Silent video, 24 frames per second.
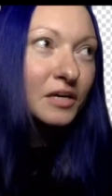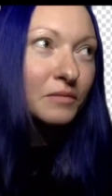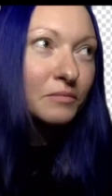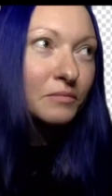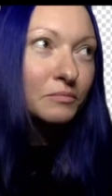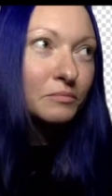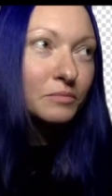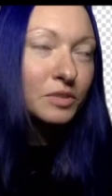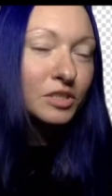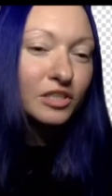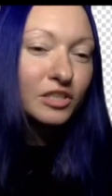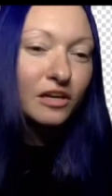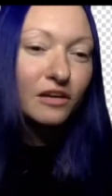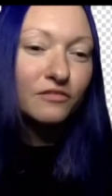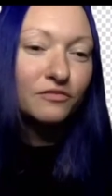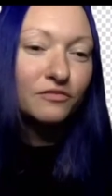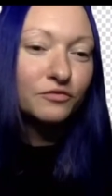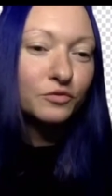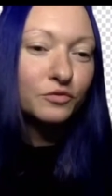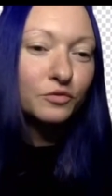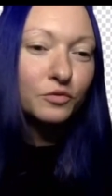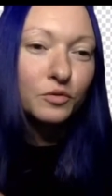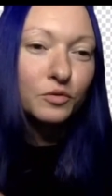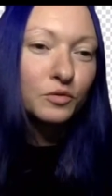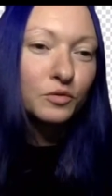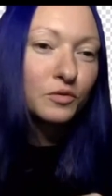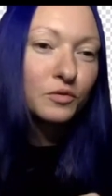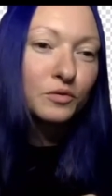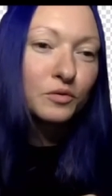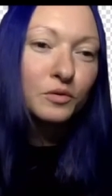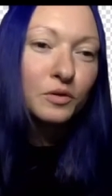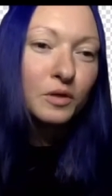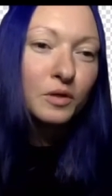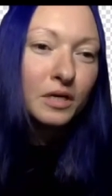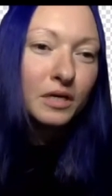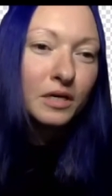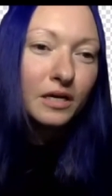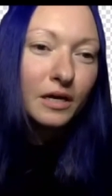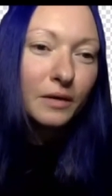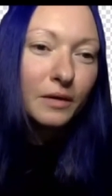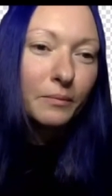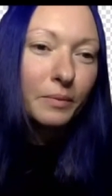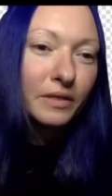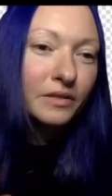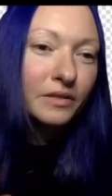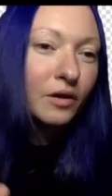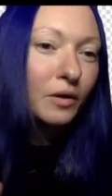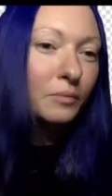Michel Foucault
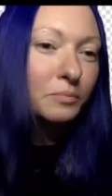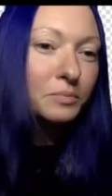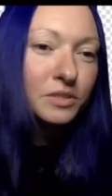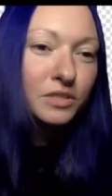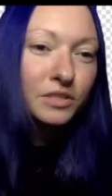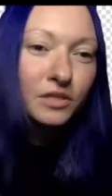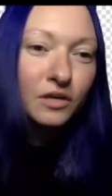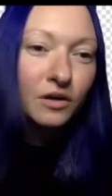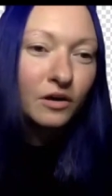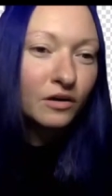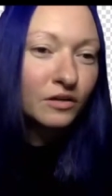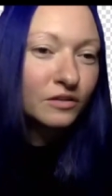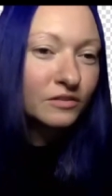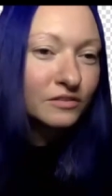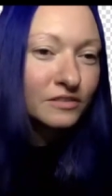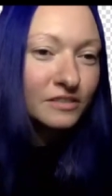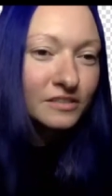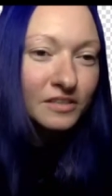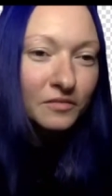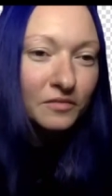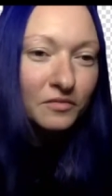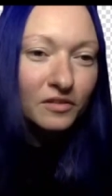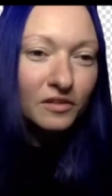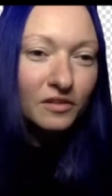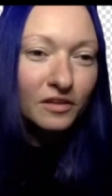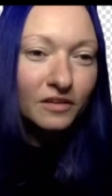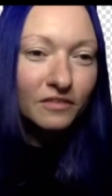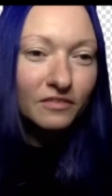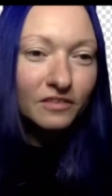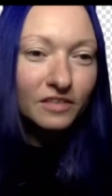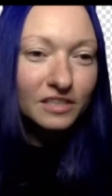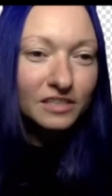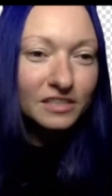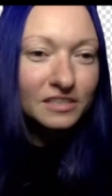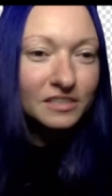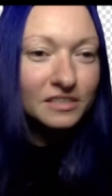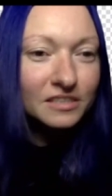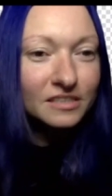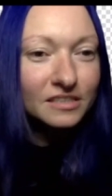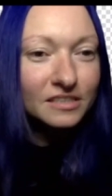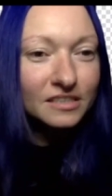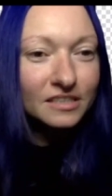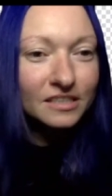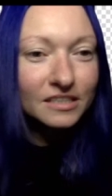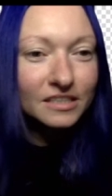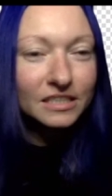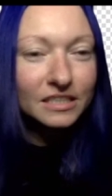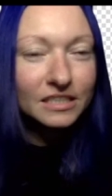panopticon, something like
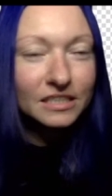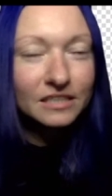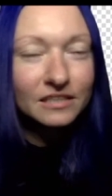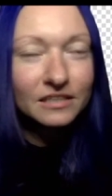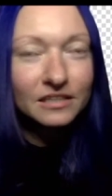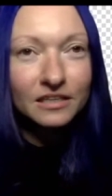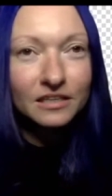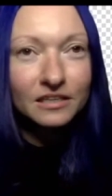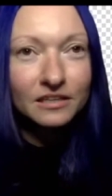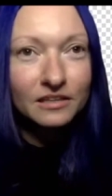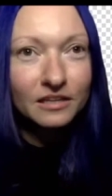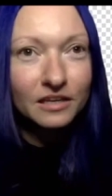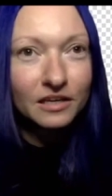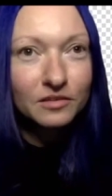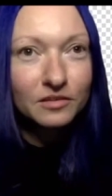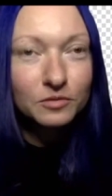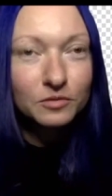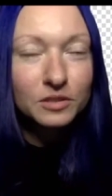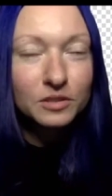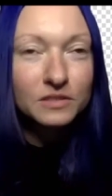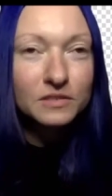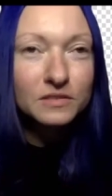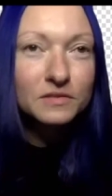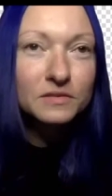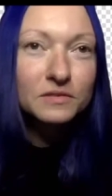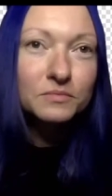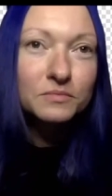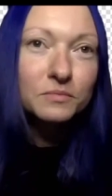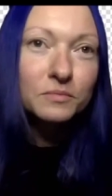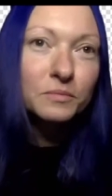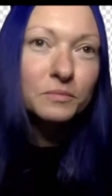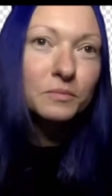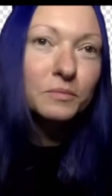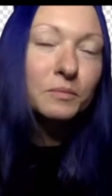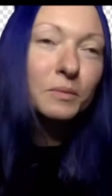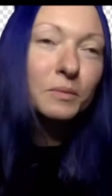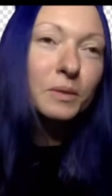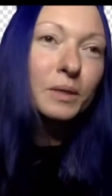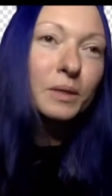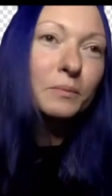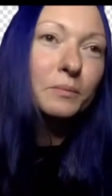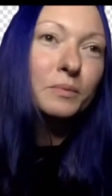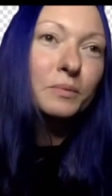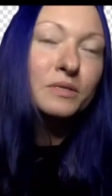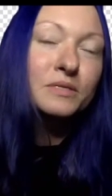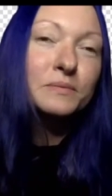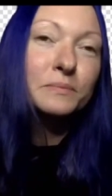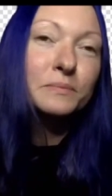this. That was my
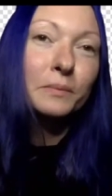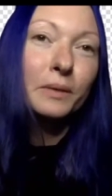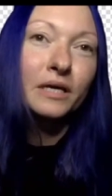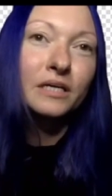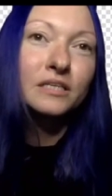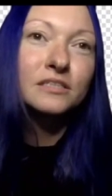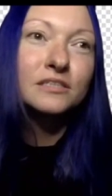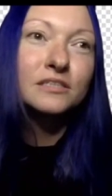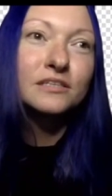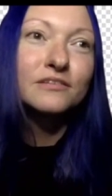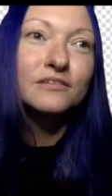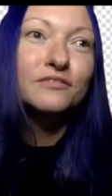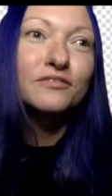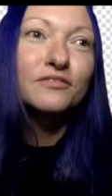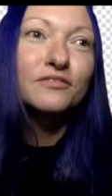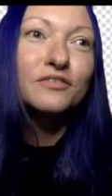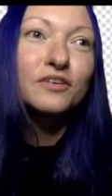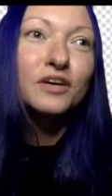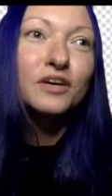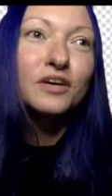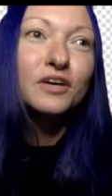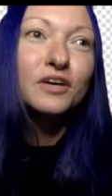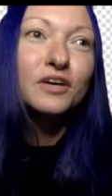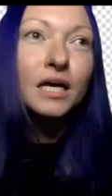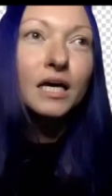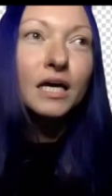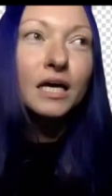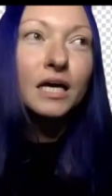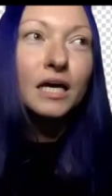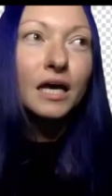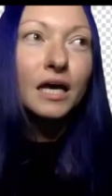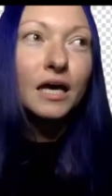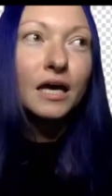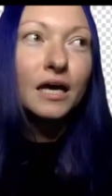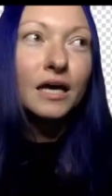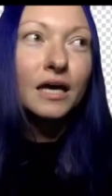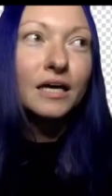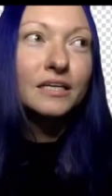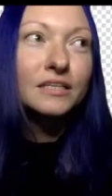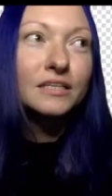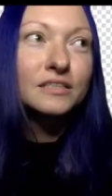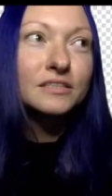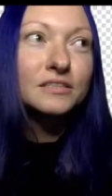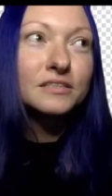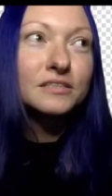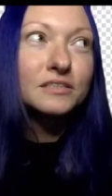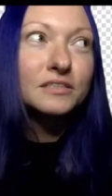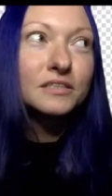perspective.
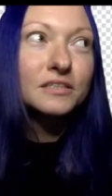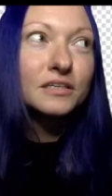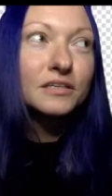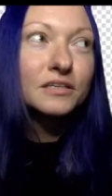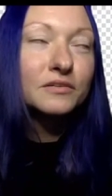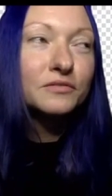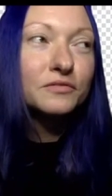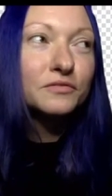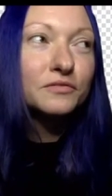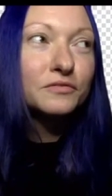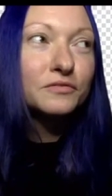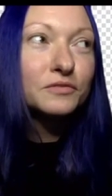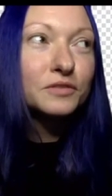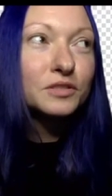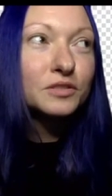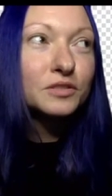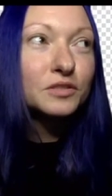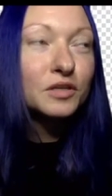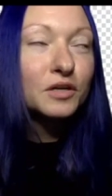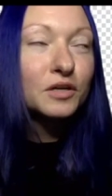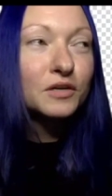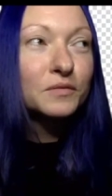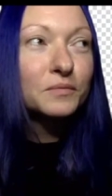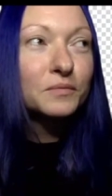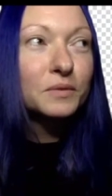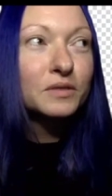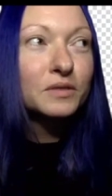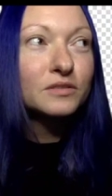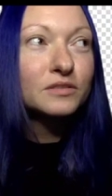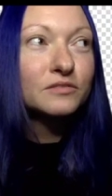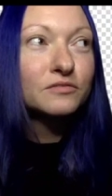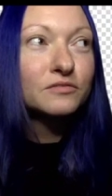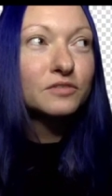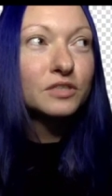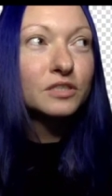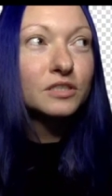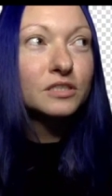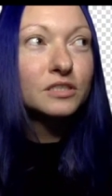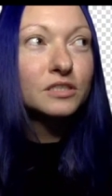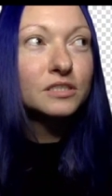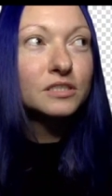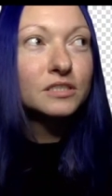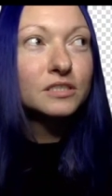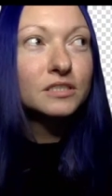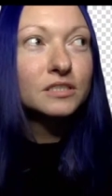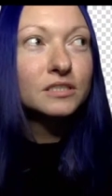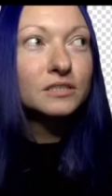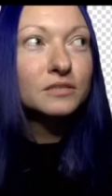And if we talk about
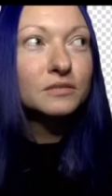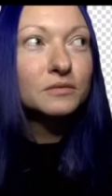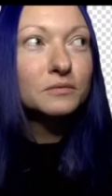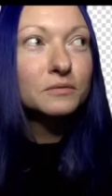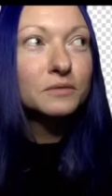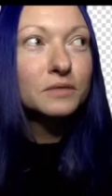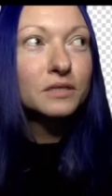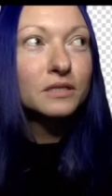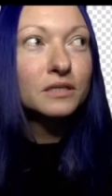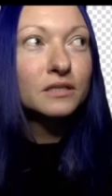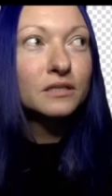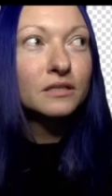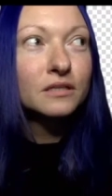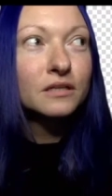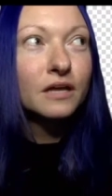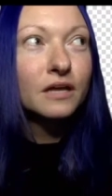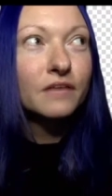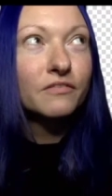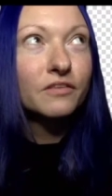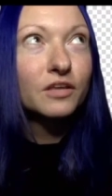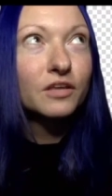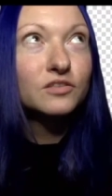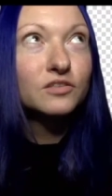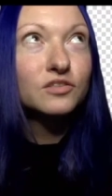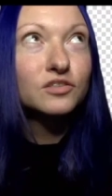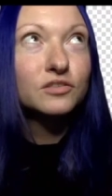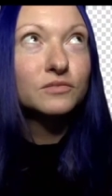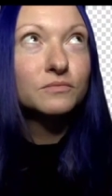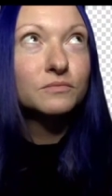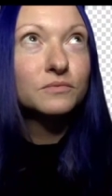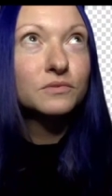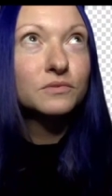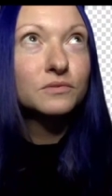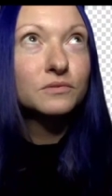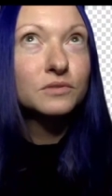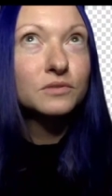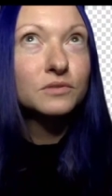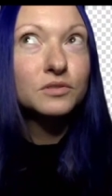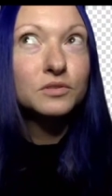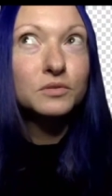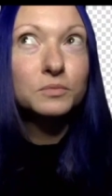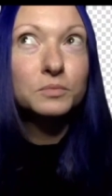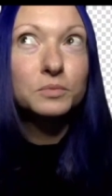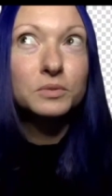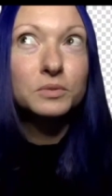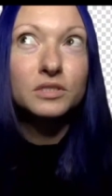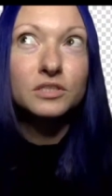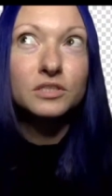divinity, well, I think
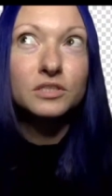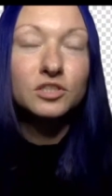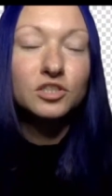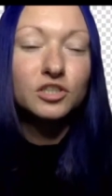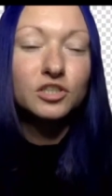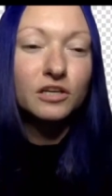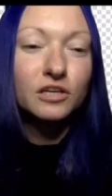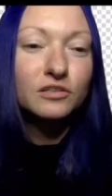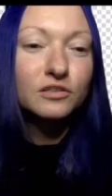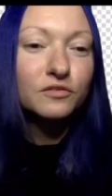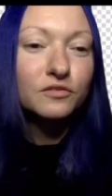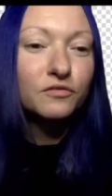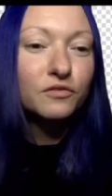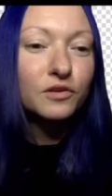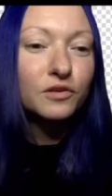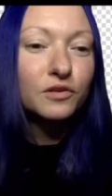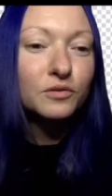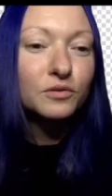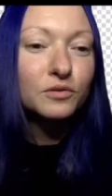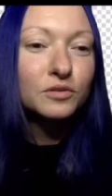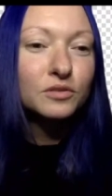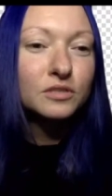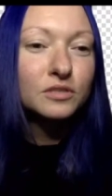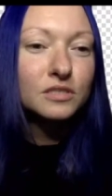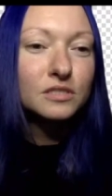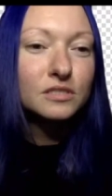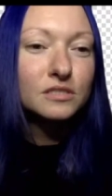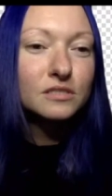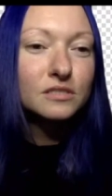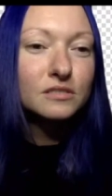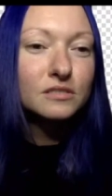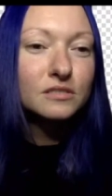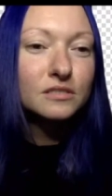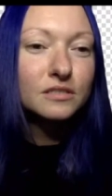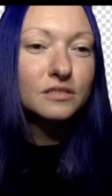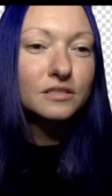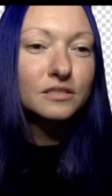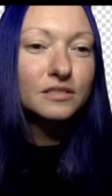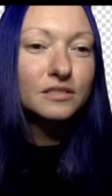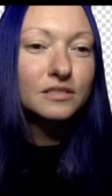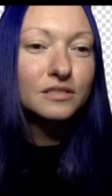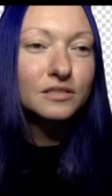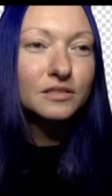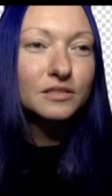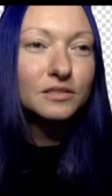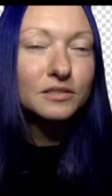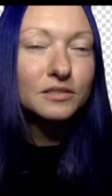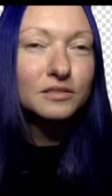to be gender fluid is
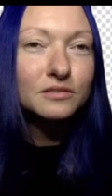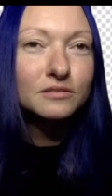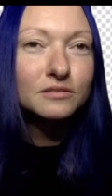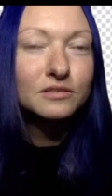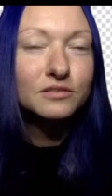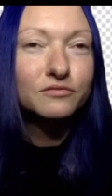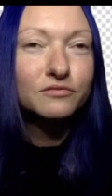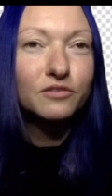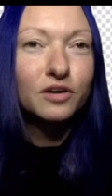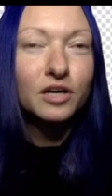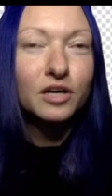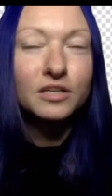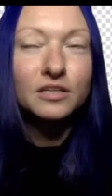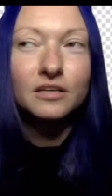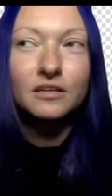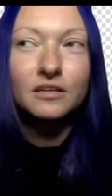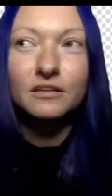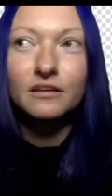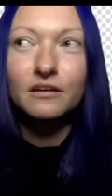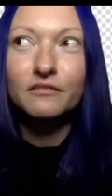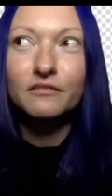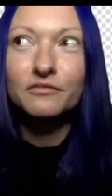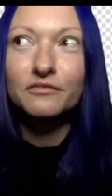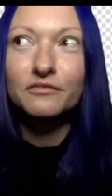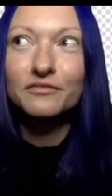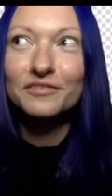divine enough.